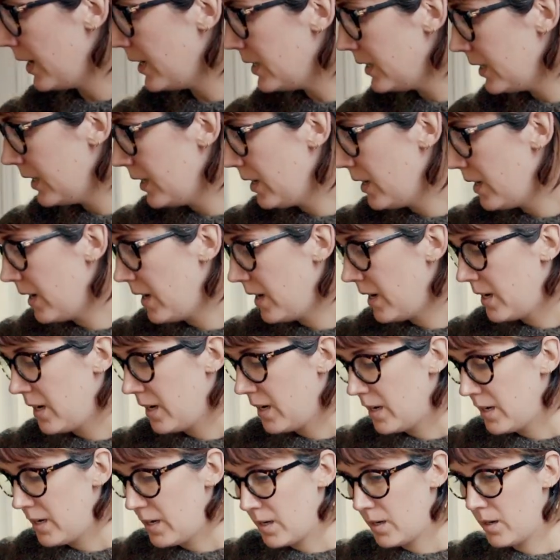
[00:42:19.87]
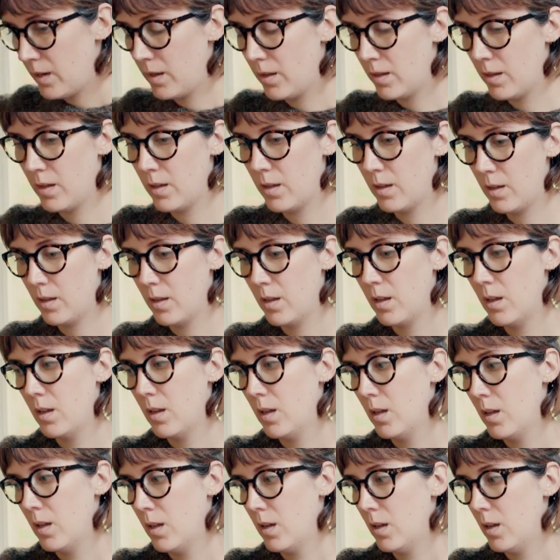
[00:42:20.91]
I did a,
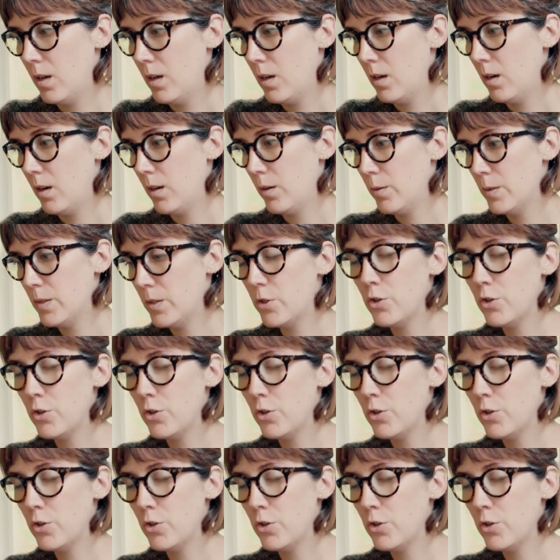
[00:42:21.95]
it